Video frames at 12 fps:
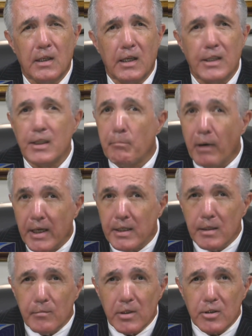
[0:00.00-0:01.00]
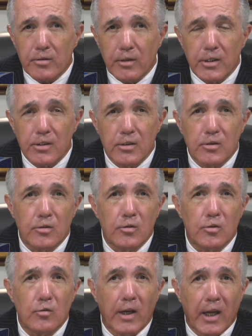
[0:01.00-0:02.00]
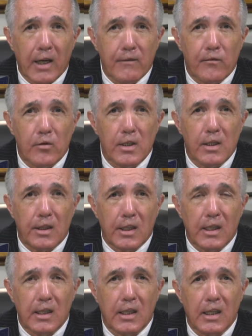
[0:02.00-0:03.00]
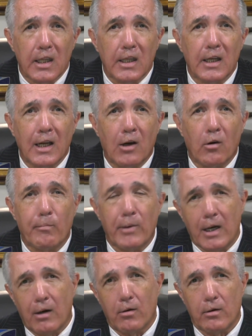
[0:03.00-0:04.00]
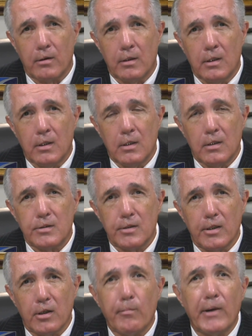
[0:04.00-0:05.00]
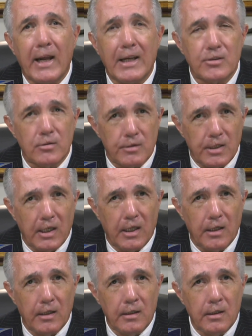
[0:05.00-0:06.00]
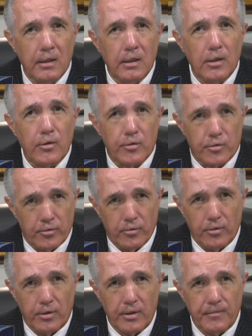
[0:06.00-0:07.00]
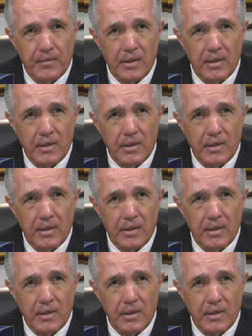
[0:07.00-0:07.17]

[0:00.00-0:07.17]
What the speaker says: And the Biden administration should do everything in our power to help ascertain the truth.